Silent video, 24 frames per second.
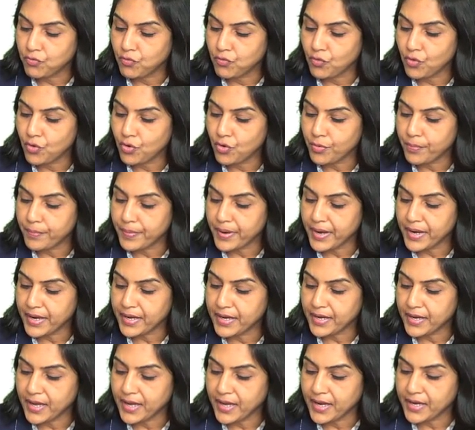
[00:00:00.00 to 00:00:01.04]
4 by
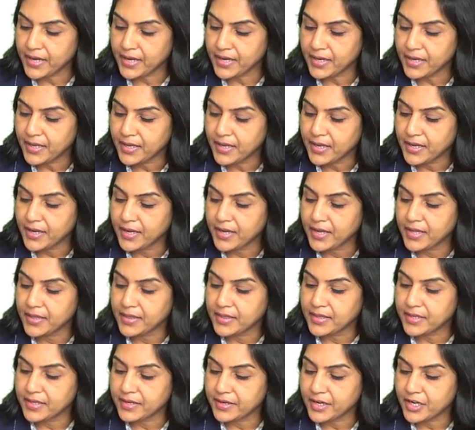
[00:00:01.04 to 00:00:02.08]
9 in
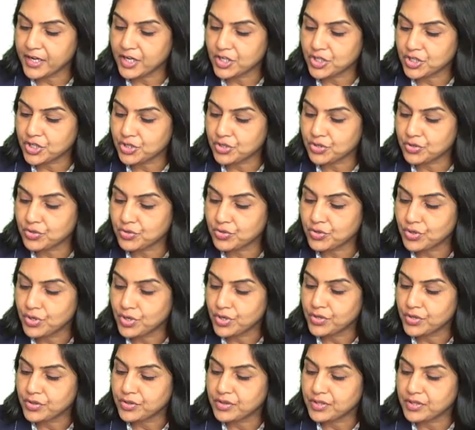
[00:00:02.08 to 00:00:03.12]
the ratio
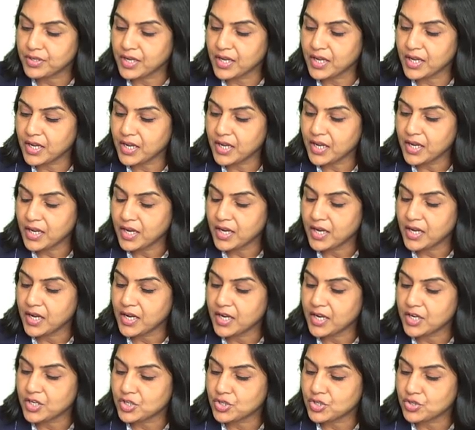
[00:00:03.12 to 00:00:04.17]

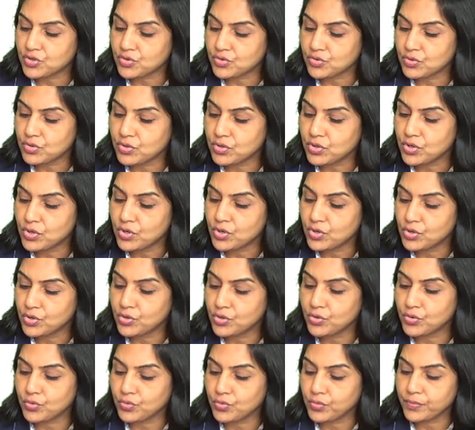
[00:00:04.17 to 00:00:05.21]
3 is to
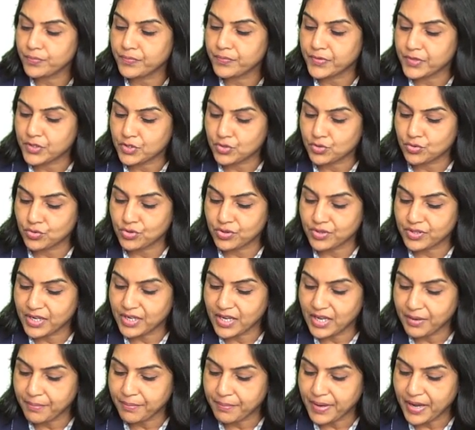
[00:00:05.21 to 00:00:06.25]
2 so 3
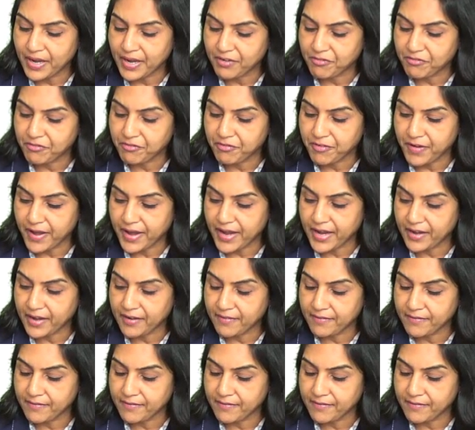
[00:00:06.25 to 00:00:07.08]
by 5